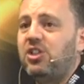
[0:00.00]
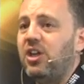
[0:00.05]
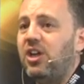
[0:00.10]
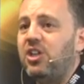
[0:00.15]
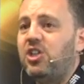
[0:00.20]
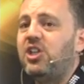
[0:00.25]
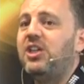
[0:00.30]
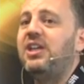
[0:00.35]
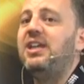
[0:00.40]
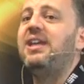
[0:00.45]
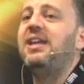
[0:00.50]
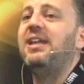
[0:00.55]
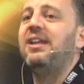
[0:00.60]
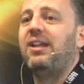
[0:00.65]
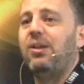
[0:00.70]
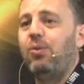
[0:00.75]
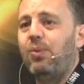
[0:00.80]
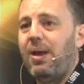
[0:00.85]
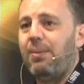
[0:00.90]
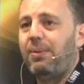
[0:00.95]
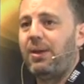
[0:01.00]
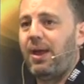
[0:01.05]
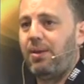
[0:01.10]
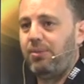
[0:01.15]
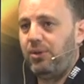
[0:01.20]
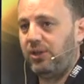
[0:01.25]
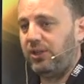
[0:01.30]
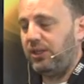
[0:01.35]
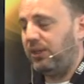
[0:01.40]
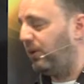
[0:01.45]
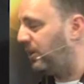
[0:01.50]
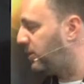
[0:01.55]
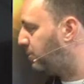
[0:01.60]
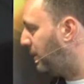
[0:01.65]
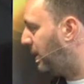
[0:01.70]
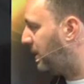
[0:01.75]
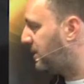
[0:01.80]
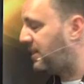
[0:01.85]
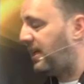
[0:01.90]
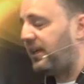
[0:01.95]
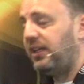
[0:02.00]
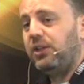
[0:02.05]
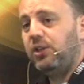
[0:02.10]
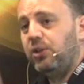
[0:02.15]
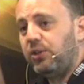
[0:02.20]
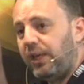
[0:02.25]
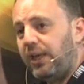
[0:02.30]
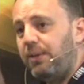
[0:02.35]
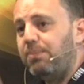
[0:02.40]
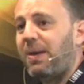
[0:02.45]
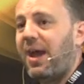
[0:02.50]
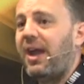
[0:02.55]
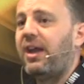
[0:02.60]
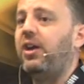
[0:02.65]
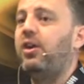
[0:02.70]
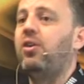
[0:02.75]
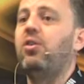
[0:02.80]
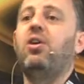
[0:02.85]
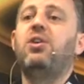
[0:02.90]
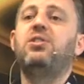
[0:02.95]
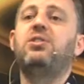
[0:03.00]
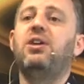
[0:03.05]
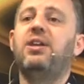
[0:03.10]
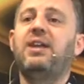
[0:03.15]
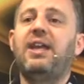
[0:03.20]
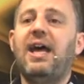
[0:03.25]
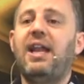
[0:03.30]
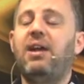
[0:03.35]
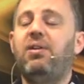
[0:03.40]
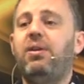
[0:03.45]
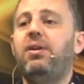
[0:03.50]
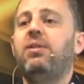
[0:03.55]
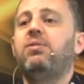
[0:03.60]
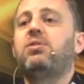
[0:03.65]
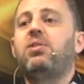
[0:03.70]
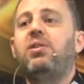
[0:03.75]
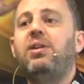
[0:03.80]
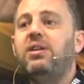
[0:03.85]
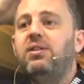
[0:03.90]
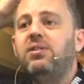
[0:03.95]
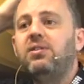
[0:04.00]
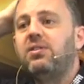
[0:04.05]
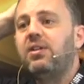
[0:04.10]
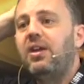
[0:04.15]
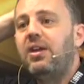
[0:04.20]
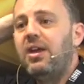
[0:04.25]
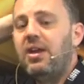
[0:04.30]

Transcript: cheeky little webcam on a USB extender looking back across at a gallery of screens.